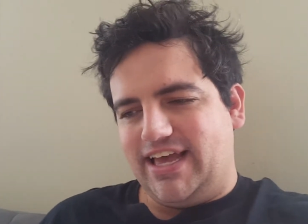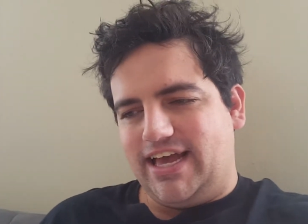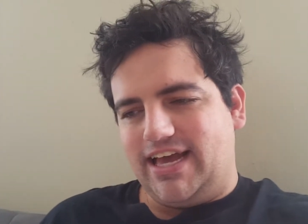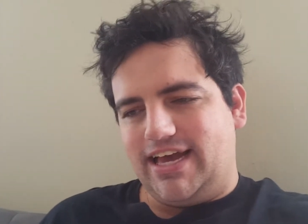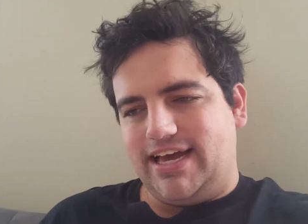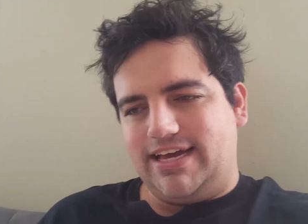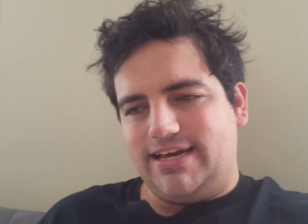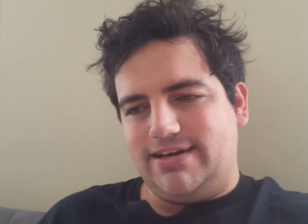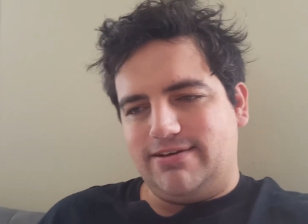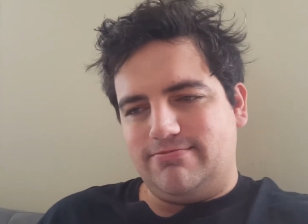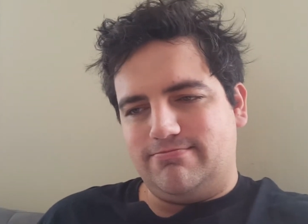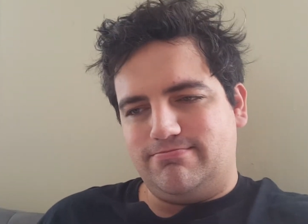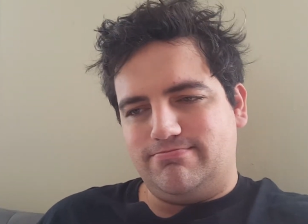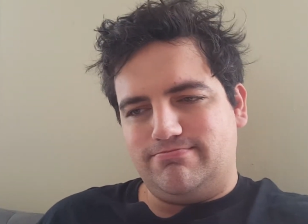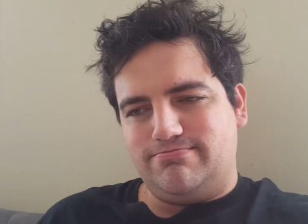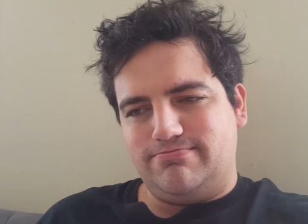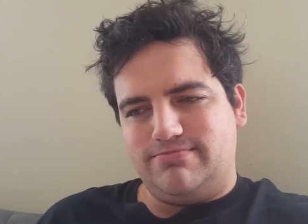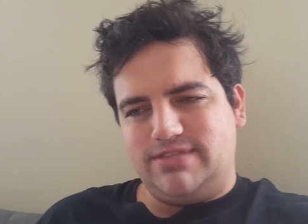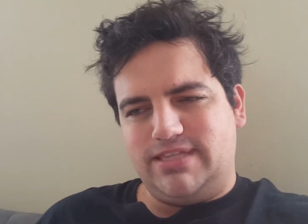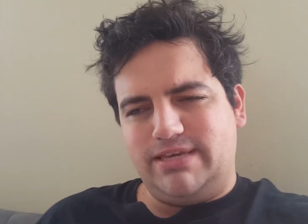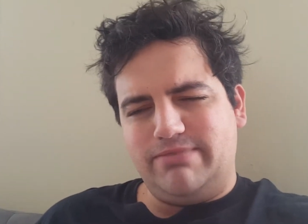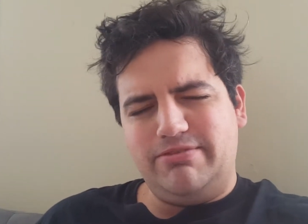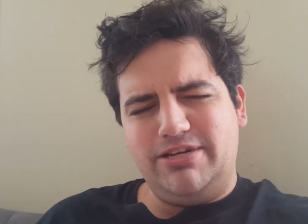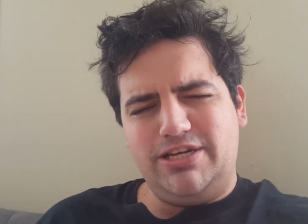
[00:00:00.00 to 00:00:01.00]
Um,
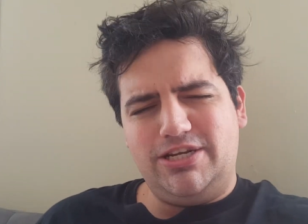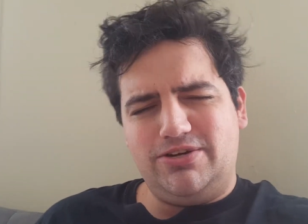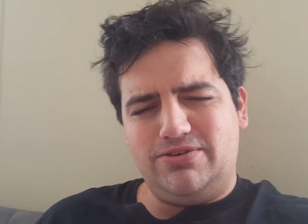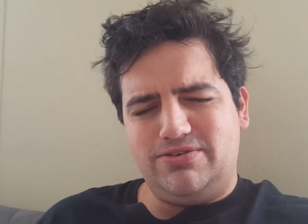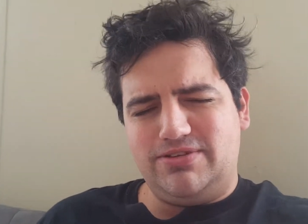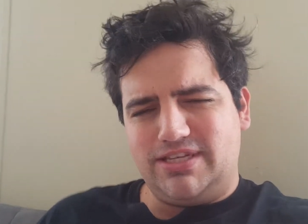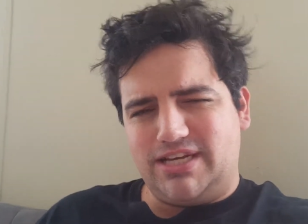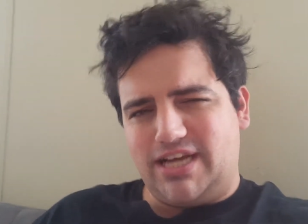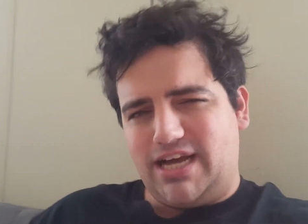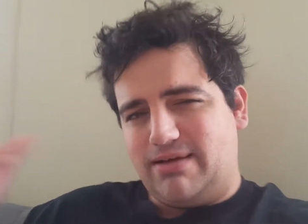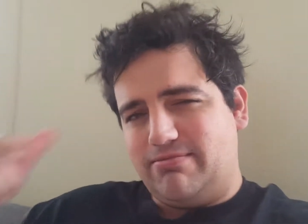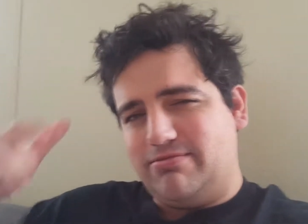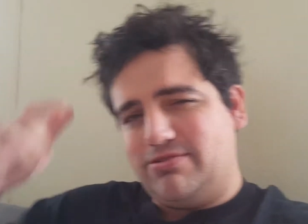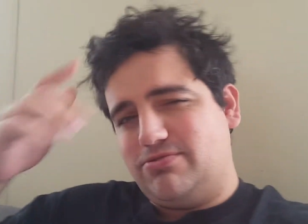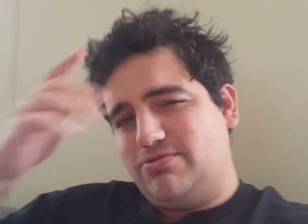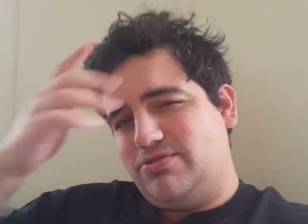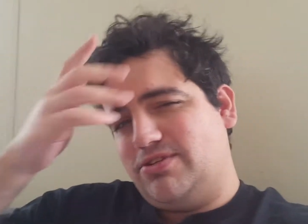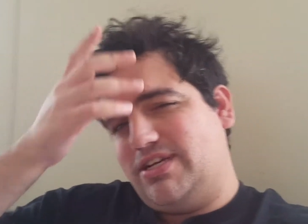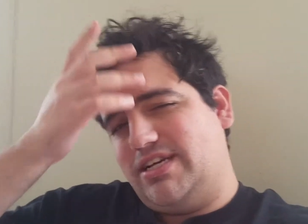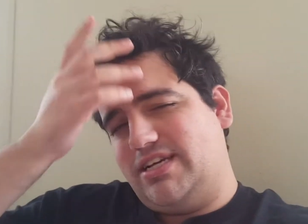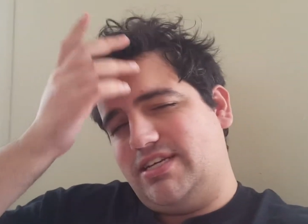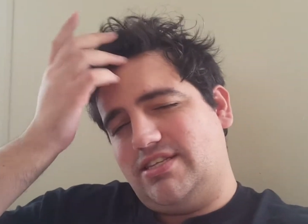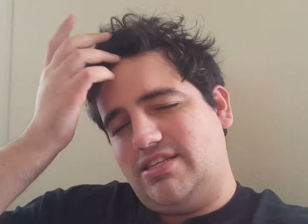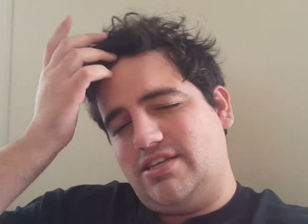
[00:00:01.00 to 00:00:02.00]
let me know in the comments what you
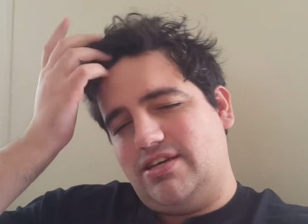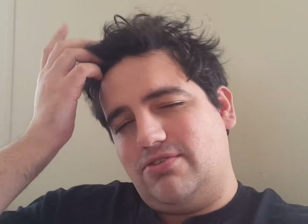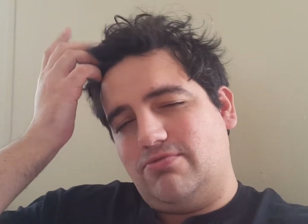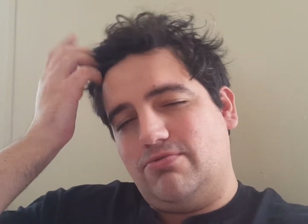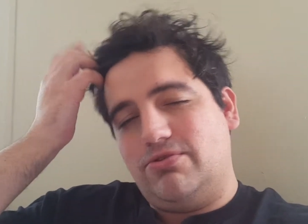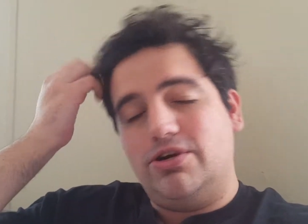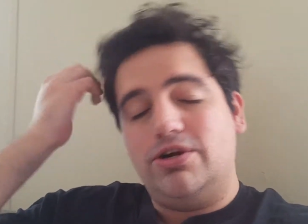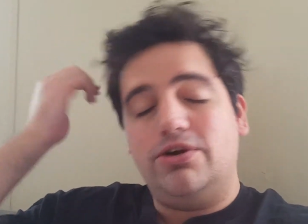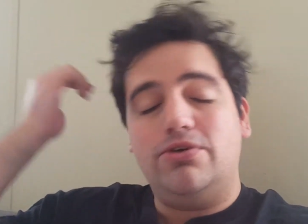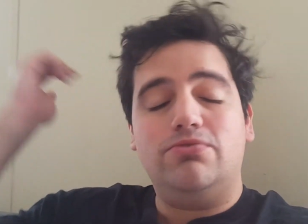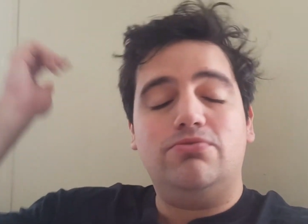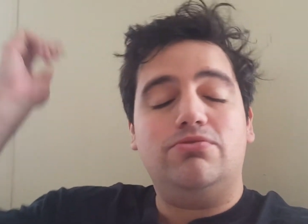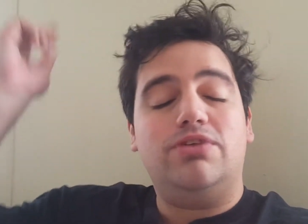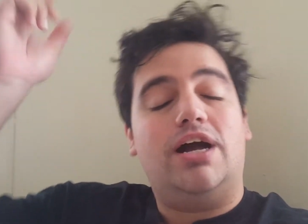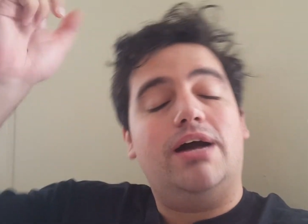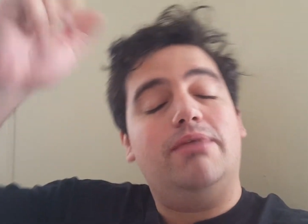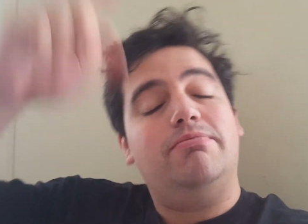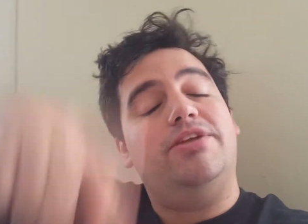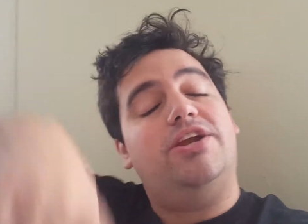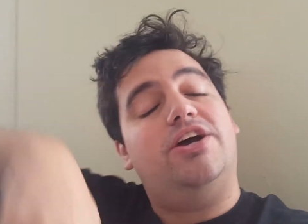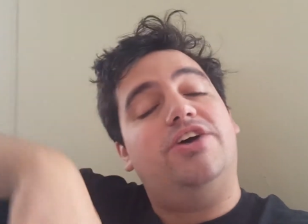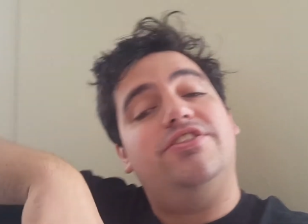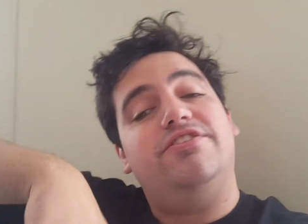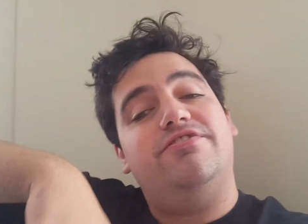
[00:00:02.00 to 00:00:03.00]
guys thought. We'll go
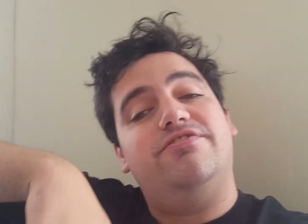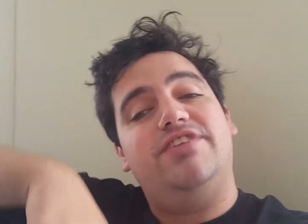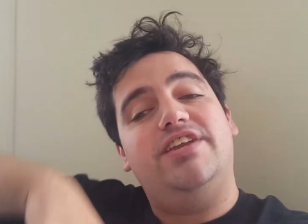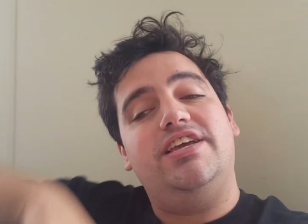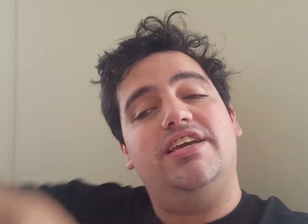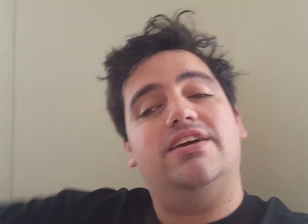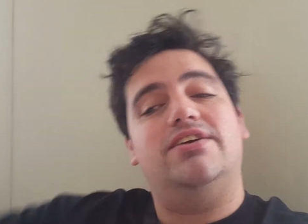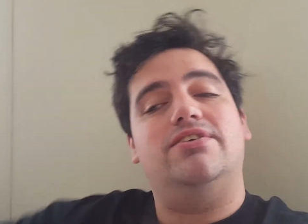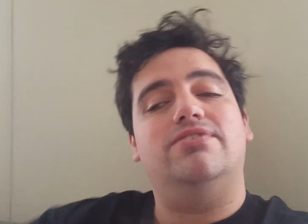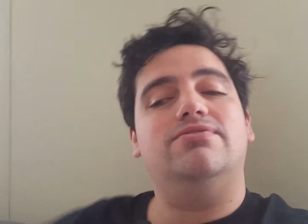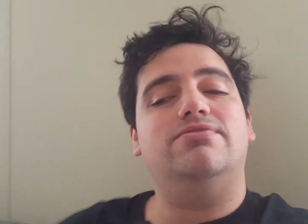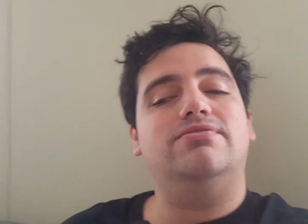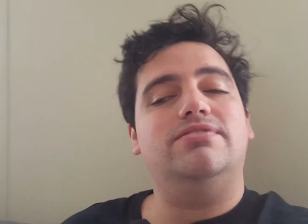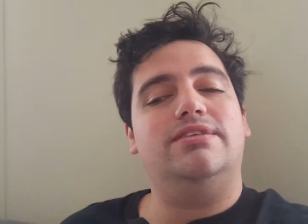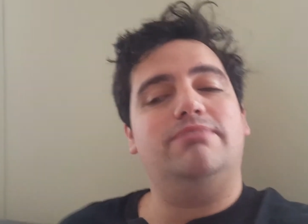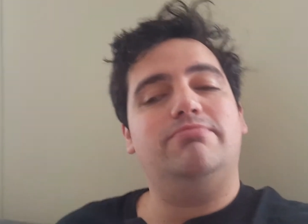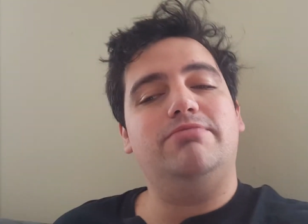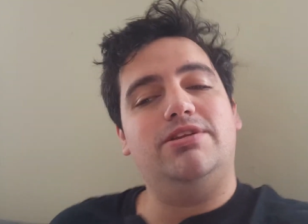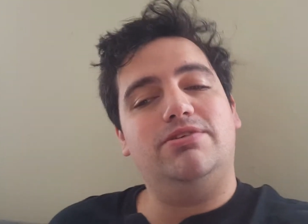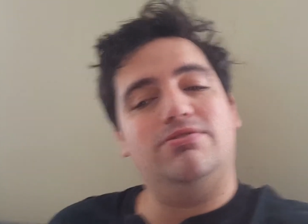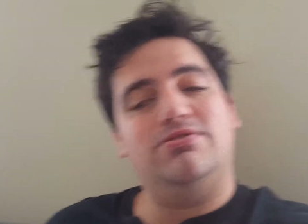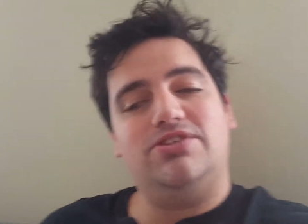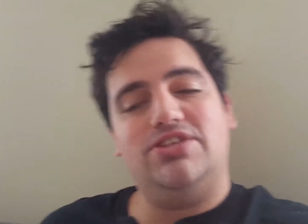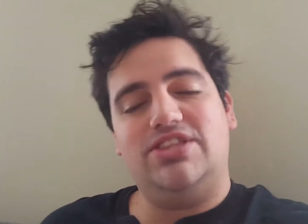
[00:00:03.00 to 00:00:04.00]
comment on the video. Let me
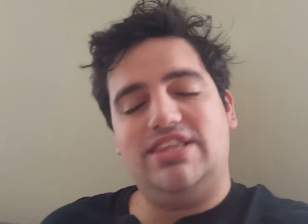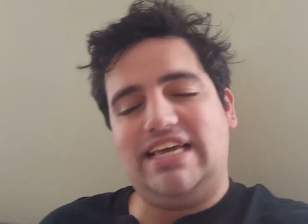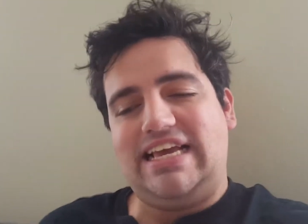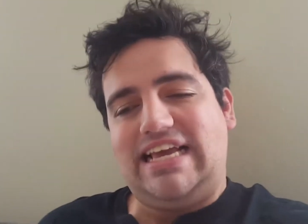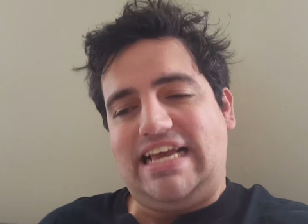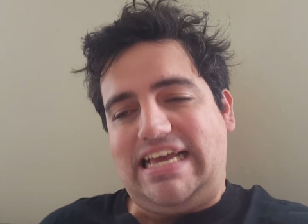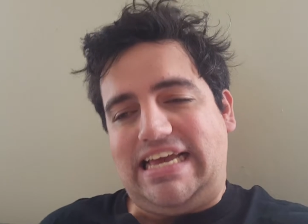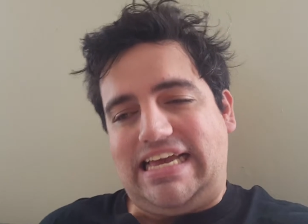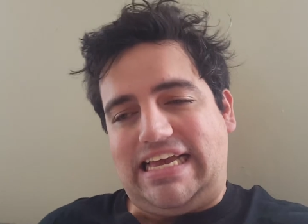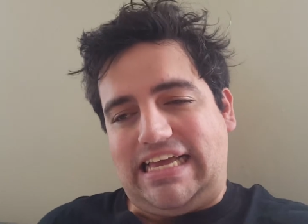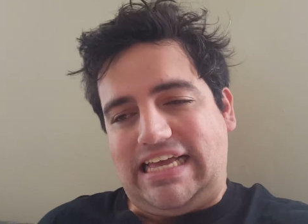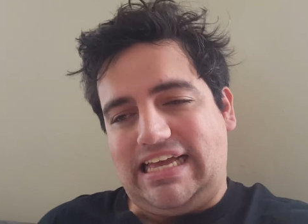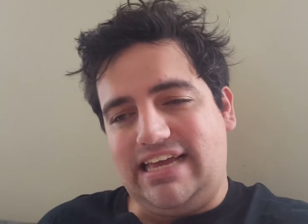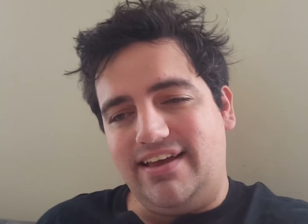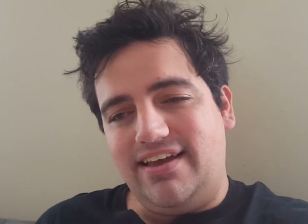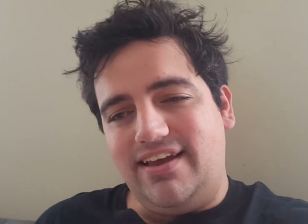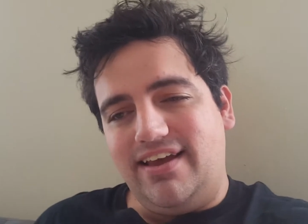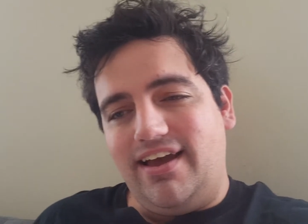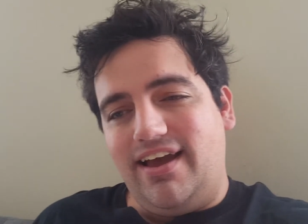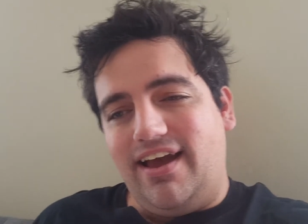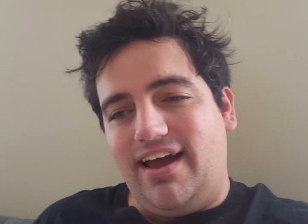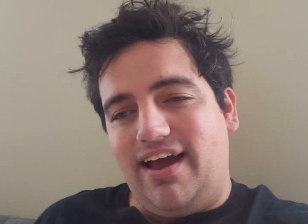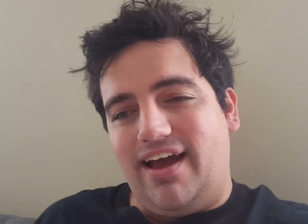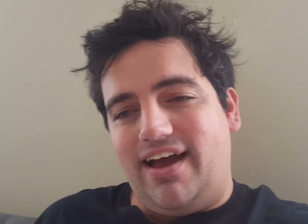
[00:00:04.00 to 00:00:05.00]
know what you think.
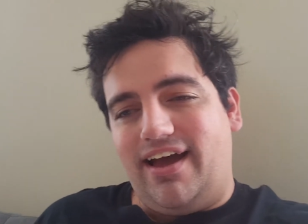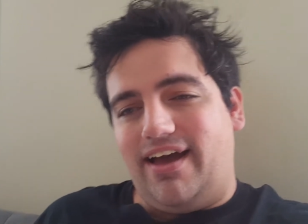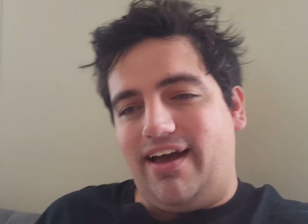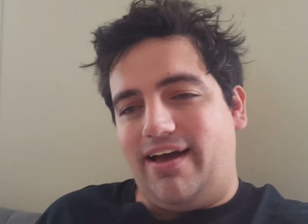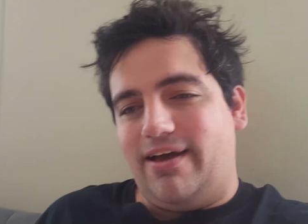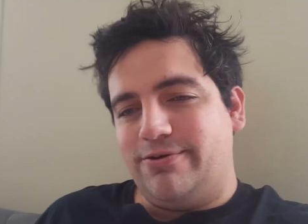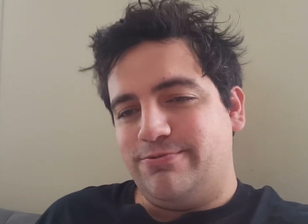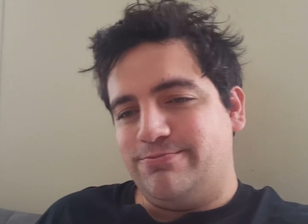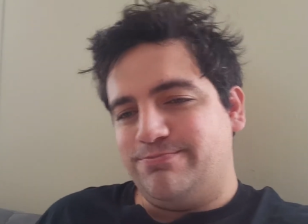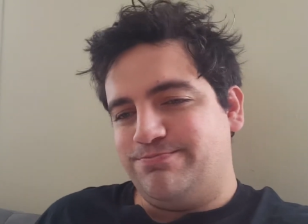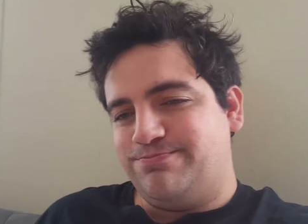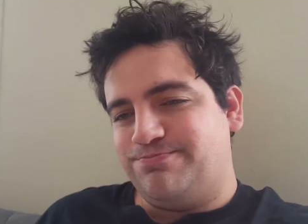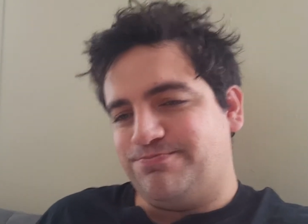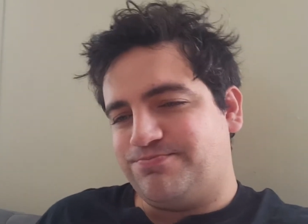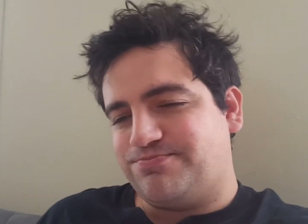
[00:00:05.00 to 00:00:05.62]
Um,